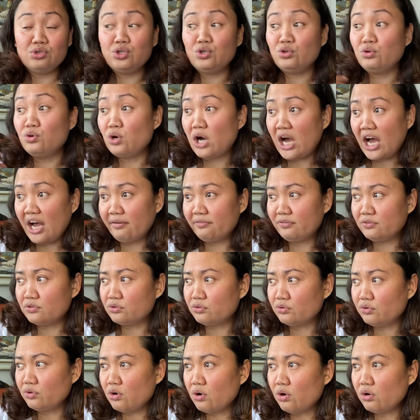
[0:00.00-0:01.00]
have to
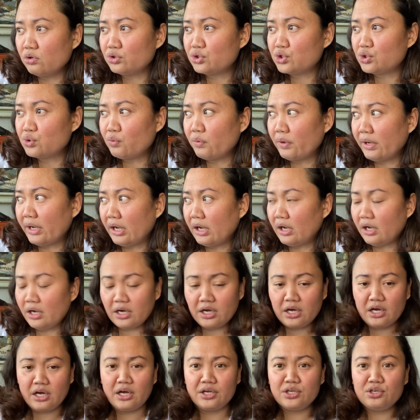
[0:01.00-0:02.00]
go to
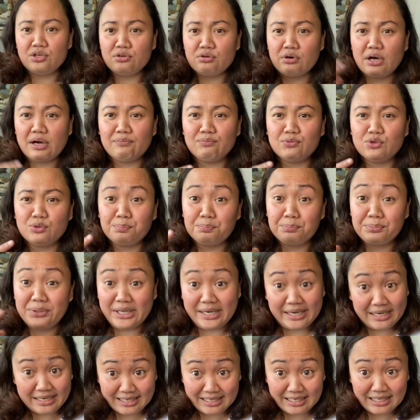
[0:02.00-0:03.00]
you have to
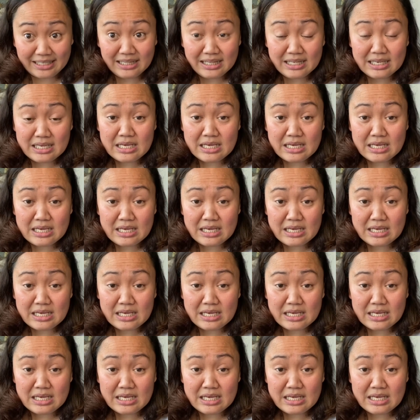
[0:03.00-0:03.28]
print it,